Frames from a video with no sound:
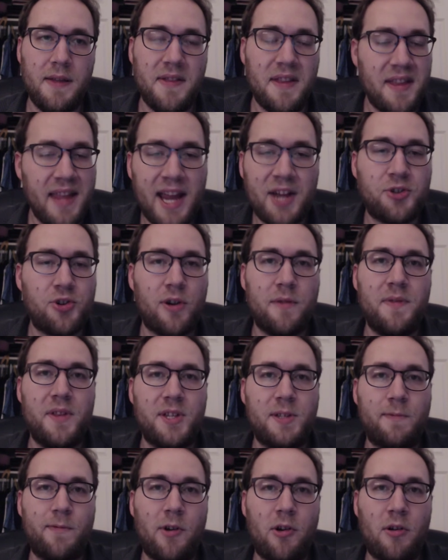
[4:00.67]
the nature of
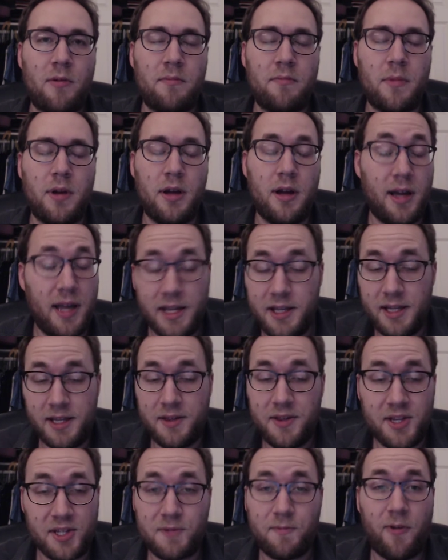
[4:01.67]
this film, in
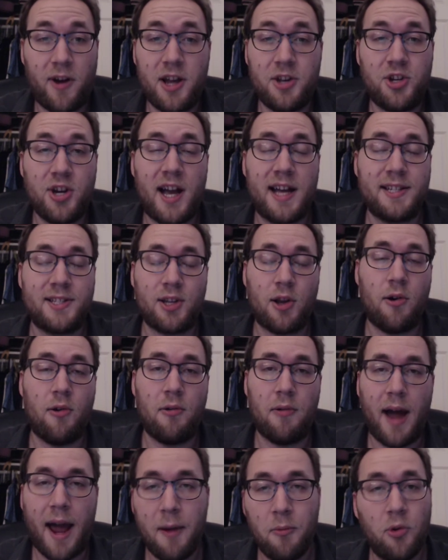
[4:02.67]
this franchise,
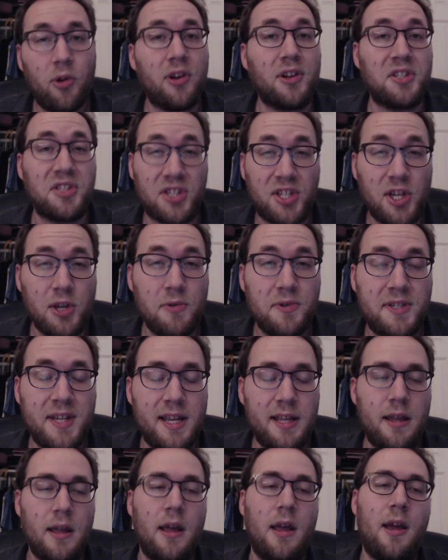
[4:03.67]
so I will excuse
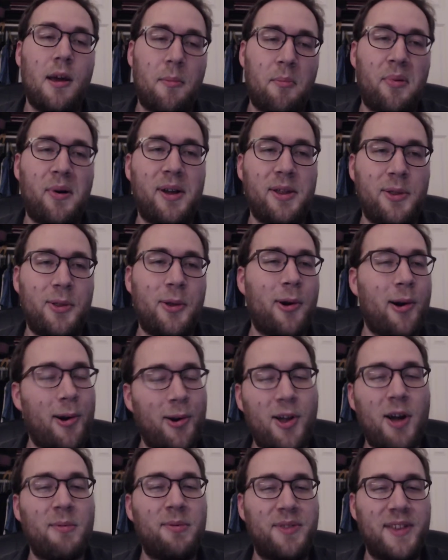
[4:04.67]
it. But there are a
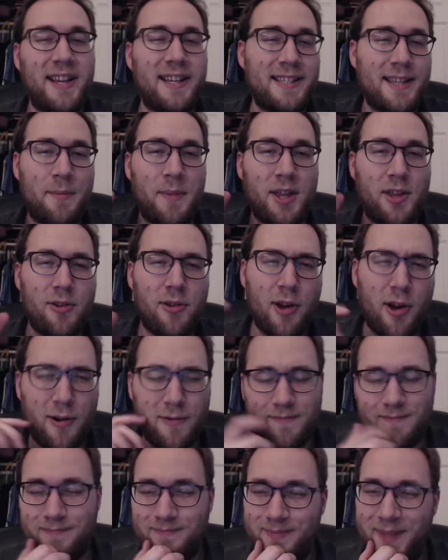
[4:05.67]
couple things that make you go,
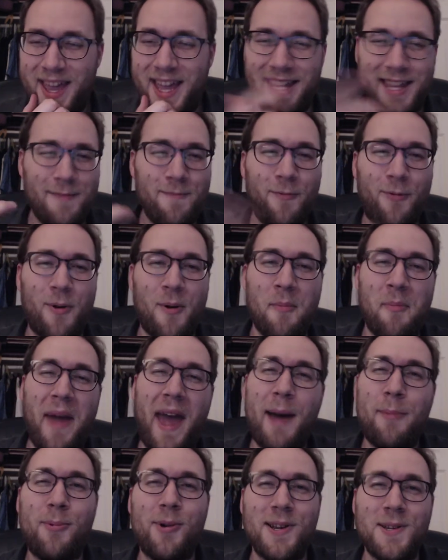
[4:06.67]
man, even for a
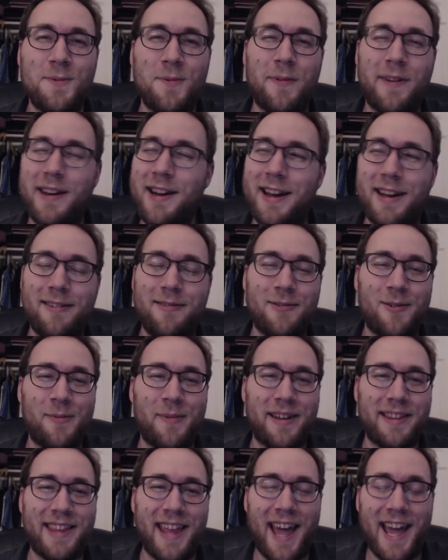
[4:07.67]
Bad Boys movie, I don't know
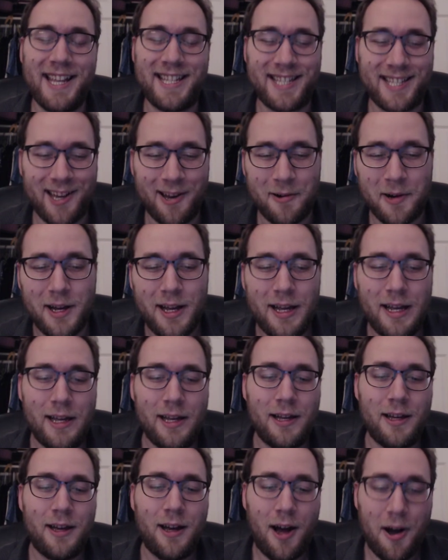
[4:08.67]
about that. So,
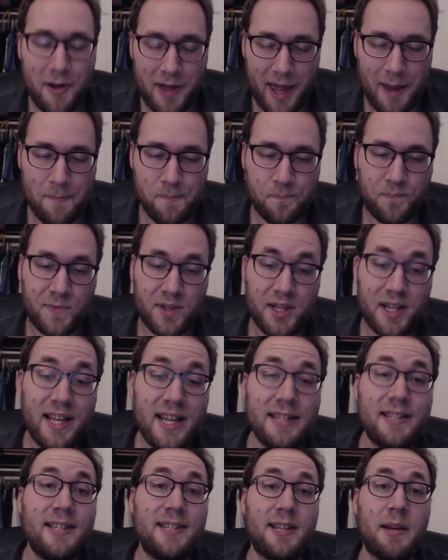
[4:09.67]
okay, to
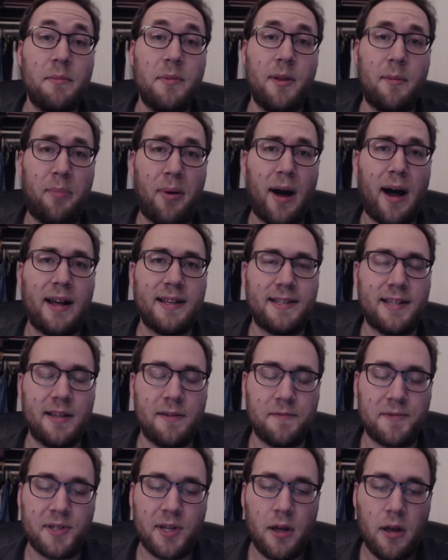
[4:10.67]
get to some of the
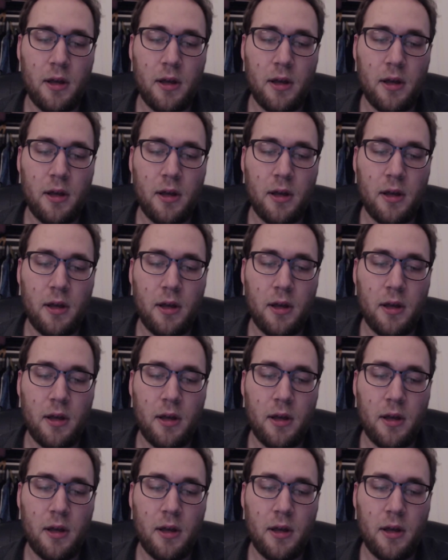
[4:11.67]
positives.